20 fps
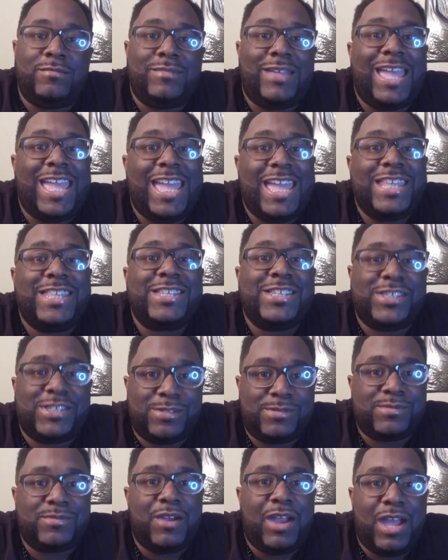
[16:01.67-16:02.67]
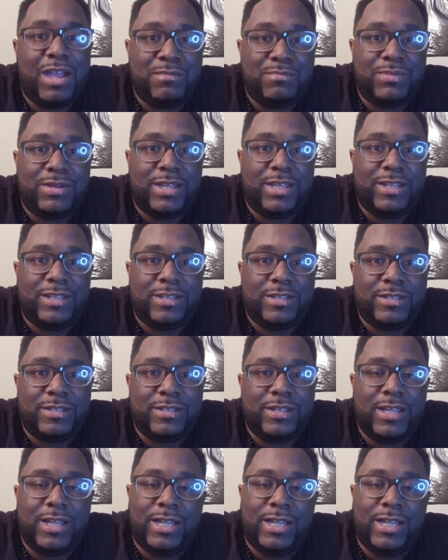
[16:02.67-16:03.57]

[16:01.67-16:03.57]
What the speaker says: And the subscribe button,